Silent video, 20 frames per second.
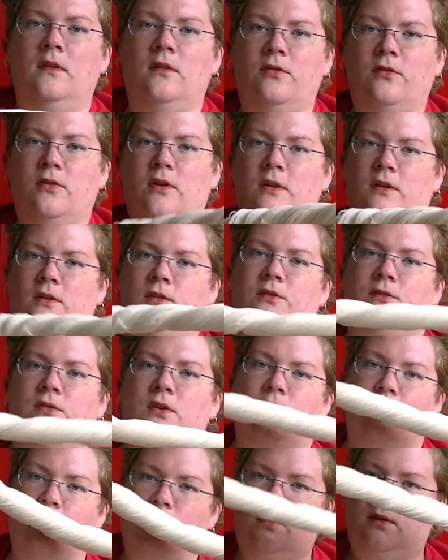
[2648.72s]
for those of
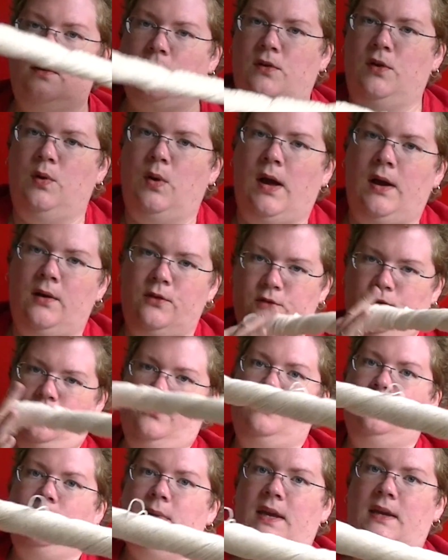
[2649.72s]
you who don't know how to
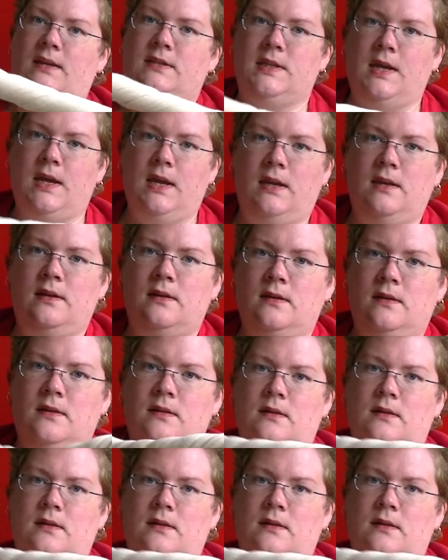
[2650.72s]
make a skein,